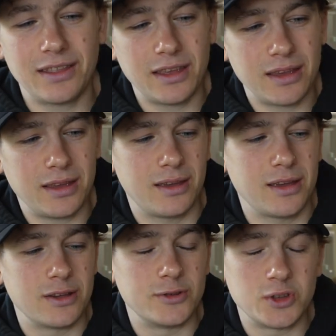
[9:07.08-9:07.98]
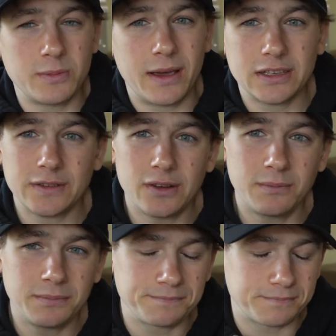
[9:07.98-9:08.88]
the Zoom X
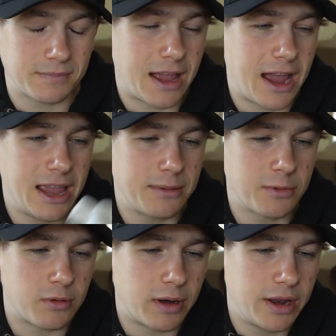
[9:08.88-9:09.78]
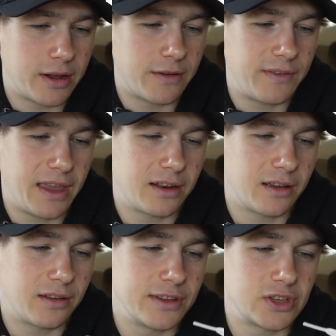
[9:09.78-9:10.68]
foam, I am quite a fan
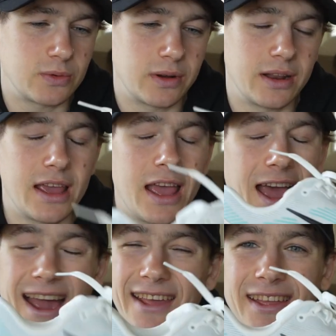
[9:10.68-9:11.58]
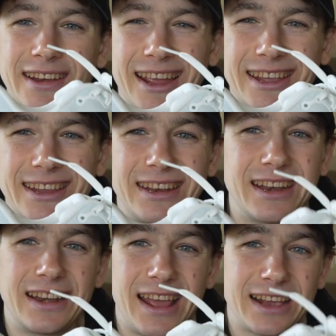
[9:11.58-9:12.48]
of this one. I think Nike did
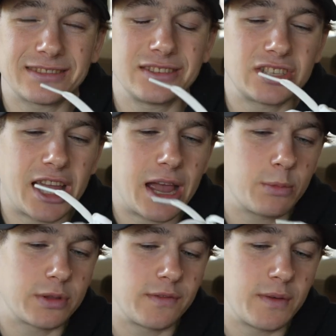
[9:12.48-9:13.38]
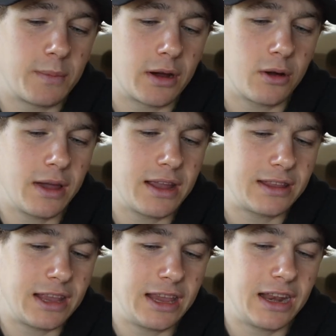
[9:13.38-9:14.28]
an excellent job with the Vomero
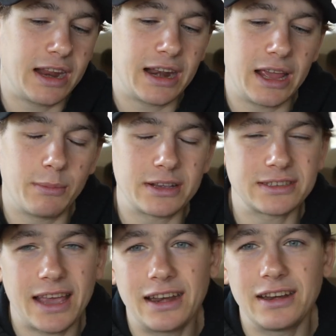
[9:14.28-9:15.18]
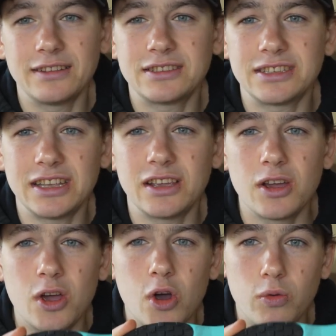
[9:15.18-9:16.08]
18, and I am excited to see
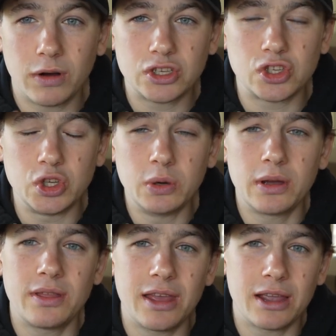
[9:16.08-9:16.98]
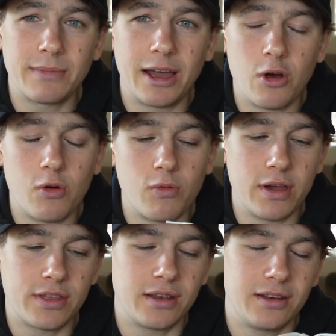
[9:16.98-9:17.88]
what shoe they come out
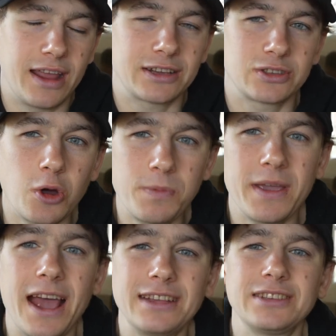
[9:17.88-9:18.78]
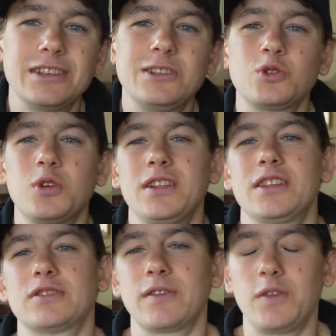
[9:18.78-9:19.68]
with next. Hope you guys enjoyed
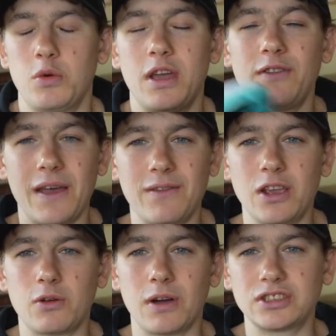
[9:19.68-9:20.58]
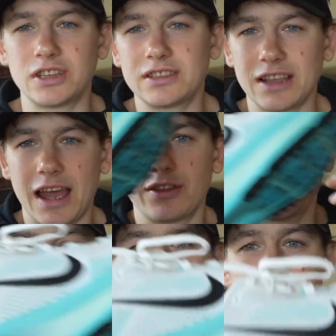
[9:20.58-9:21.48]
this review. If you have any questions on the
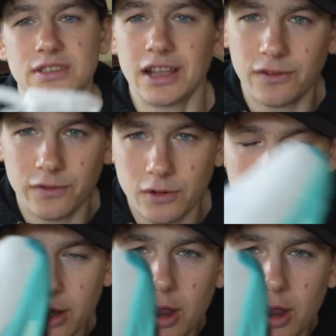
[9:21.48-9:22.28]
shoe itself or